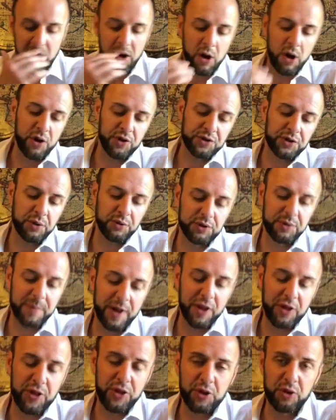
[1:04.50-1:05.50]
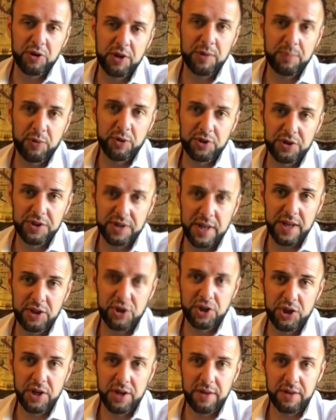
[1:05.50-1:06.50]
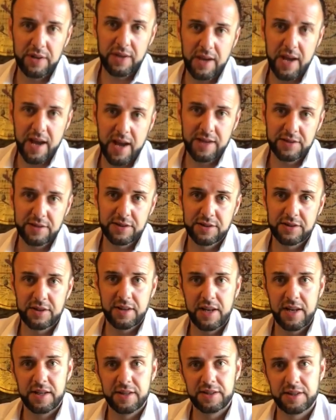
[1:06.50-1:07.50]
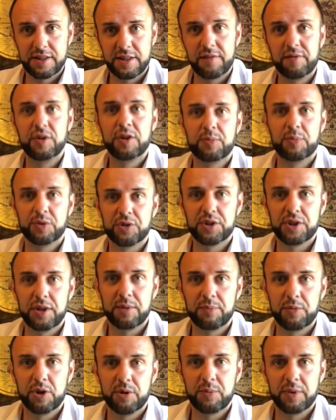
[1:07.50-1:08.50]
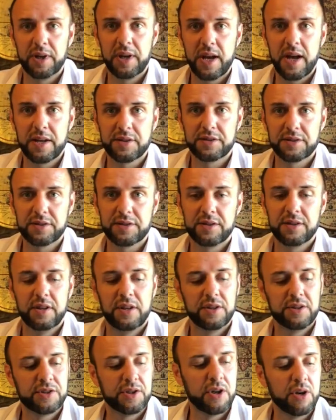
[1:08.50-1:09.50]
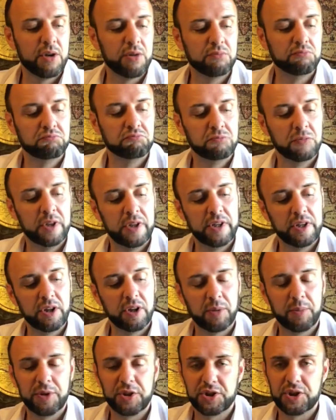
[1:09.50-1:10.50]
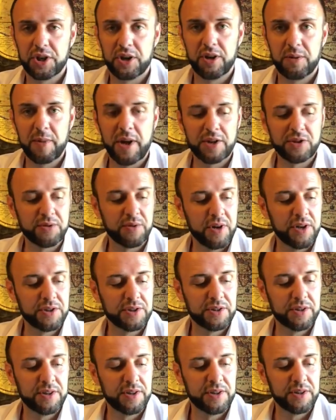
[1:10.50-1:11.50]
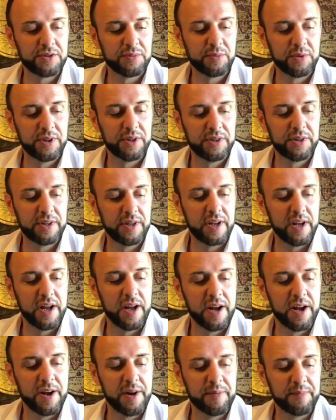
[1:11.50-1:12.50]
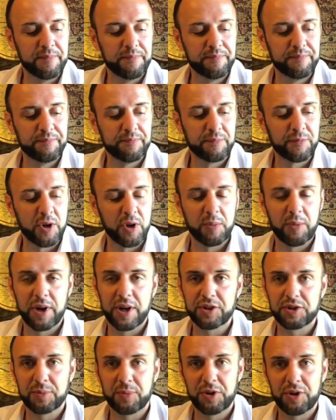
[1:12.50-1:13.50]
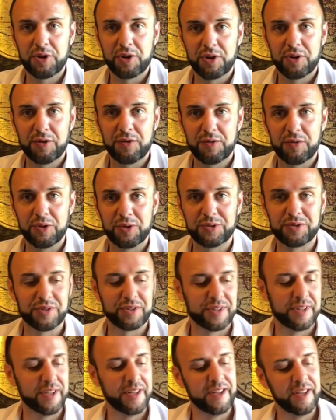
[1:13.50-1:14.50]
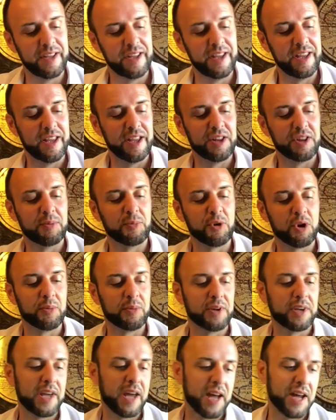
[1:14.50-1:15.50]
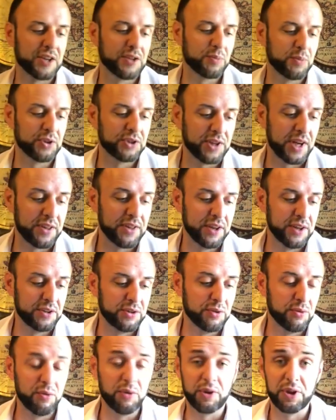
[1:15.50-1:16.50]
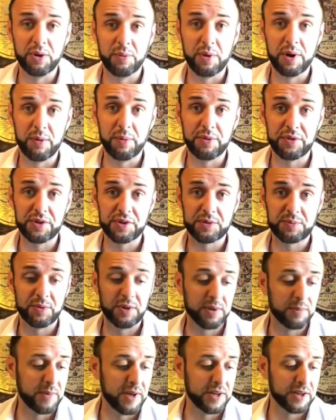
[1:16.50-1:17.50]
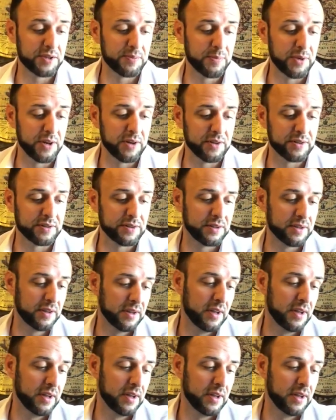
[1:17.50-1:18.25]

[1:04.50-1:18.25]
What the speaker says: Also is about 30% sherry casks and 70% bourbon casks. So a little bit of sherry maturation in this one, probably bring out some of the darker fruits, and the bourbon casks, which I think do really well with the Springbank spirit.